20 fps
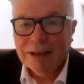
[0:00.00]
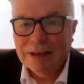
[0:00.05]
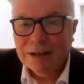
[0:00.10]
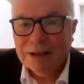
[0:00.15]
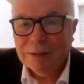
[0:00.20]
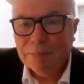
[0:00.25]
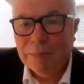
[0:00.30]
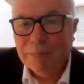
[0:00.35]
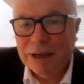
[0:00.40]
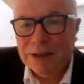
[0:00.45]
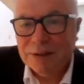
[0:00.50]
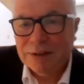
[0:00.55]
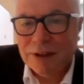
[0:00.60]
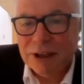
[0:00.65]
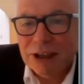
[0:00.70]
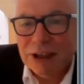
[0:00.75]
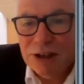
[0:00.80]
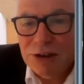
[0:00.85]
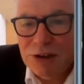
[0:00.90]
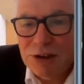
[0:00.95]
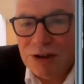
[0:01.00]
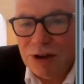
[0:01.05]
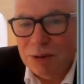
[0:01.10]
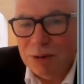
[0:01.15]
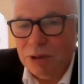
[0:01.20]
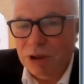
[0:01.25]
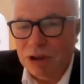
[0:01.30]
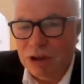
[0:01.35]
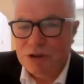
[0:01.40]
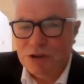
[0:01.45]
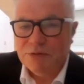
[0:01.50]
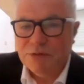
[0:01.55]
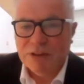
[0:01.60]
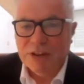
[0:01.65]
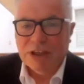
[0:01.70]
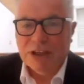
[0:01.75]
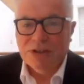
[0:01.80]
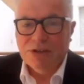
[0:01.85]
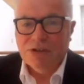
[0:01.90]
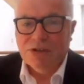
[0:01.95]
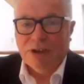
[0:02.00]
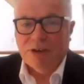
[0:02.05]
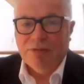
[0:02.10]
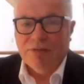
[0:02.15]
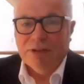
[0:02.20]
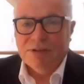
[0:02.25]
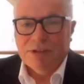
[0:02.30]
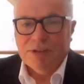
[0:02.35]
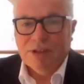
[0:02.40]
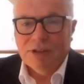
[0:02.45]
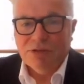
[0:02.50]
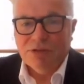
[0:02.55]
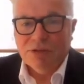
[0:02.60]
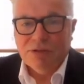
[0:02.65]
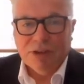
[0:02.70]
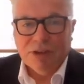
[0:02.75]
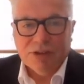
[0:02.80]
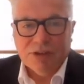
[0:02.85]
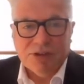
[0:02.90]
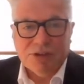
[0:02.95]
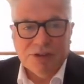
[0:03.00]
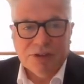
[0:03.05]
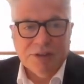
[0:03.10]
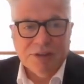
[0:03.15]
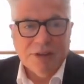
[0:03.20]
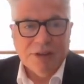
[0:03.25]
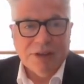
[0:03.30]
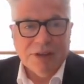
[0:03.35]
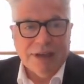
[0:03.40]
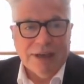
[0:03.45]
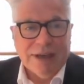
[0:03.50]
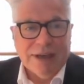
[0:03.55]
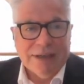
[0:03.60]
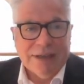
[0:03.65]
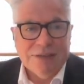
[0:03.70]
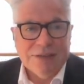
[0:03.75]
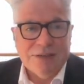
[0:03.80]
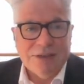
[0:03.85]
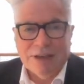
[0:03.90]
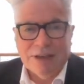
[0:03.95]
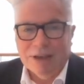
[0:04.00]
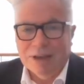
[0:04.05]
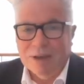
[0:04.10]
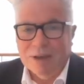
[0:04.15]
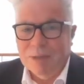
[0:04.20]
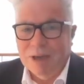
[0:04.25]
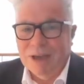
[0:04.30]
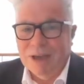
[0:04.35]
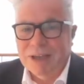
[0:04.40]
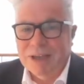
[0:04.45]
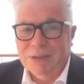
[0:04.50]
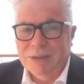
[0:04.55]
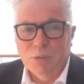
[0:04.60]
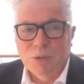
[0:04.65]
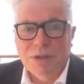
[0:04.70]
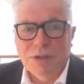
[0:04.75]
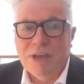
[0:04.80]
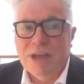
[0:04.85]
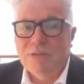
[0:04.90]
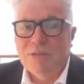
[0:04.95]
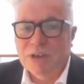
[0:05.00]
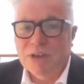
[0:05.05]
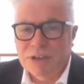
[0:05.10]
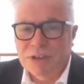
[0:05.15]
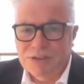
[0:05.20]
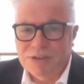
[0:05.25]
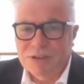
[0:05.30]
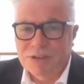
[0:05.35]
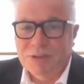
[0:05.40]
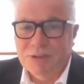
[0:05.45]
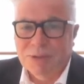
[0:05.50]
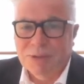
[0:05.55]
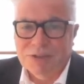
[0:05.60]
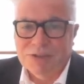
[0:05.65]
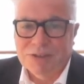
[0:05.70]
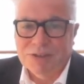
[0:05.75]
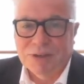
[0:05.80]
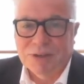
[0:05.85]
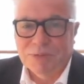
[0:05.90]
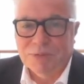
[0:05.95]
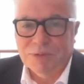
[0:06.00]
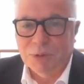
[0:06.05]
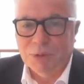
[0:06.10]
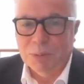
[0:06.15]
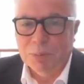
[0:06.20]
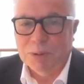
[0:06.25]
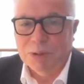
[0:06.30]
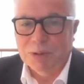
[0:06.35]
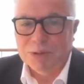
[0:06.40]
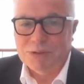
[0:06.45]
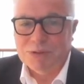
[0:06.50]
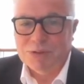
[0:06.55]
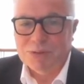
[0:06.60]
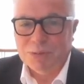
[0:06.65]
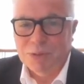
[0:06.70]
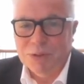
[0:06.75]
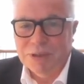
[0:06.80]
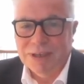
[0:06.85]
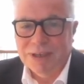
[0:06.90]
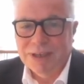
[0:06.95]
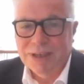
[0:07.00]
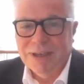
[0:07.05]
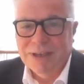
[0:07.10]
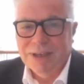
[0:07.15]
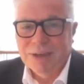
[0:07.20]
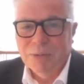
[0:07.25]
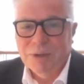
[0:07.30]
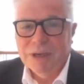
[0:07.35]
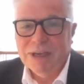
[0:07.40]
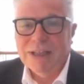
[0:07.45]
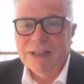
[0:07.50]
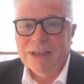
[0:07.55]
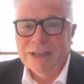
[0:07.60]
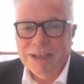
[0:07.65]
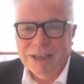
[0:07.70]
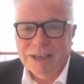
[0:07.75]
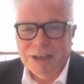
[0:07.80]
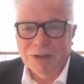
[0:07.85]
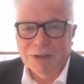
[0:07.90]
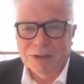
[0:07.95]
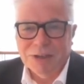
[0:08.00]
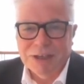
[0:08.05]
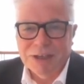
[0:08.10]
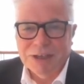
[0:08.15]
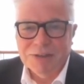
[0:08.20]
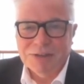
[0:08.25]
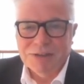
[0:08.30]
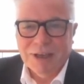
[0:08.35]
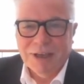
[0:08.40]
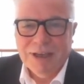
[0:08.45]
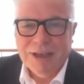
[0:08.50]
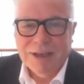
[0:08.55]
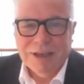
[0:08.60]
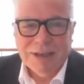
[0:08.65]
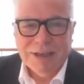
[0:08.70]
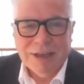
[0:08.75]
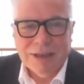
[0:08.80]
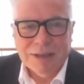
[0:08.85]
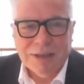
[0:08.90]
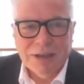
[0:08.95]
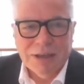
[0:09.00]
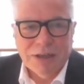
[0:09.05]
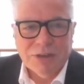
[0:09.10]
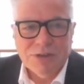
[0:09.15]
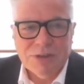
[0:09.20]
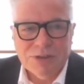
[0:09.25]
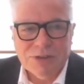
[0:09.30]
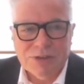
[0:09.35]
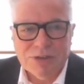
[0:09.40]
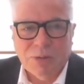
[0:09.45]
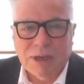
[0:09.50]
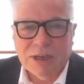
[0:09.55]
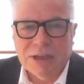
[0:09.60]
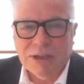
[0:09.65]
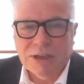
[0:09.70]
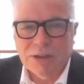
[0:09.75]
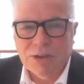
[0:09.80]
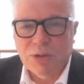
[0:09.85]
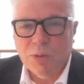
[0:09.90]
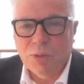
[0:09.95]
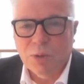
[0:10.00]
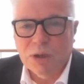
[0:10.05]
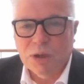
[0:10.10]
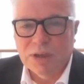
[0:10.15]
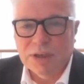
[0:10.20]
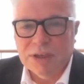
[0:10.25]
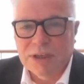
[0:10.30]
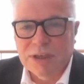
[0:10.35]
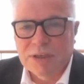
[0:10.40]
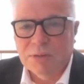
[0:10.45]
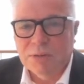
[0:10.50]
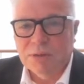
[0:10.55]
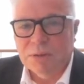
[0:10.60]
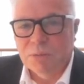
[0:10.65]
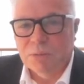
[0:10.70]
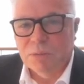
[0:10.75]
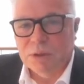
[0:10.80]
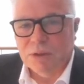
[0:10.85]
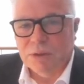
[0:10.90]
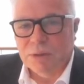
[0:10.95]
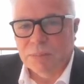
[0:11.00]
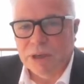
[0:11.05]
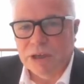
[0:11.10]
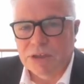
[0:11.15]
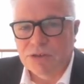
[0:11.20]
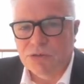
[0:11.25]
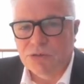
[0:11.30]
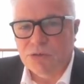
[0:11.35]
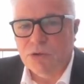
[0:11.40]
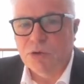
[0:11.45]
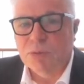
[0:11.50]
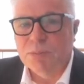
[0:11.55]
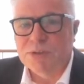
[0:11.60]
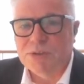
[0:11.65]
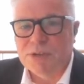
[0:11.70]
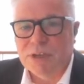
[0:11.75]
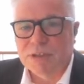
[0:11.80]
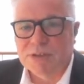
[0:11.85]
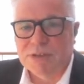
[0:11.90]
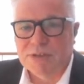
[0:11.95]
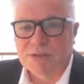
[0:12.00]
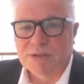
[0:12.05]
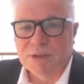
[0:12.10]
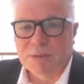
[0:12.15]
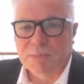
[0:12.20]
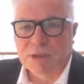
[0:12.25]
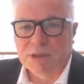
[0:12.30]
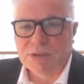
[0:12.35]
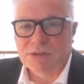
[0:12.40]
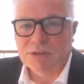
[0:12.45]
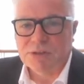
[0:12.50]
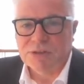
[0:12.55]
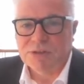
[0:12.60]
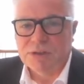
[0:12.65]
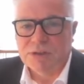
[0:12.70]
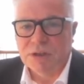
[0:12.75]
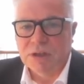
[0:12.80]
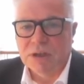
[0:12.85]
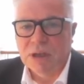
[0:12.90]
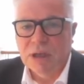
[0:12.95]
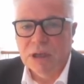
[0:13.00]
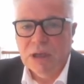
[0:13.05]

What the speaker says: Matt, thank you so much for that generous introduction. And I would never consider myself your boss. We're clearly colleagues. And just to add, I do work in one of the major trauma centres in Manchester.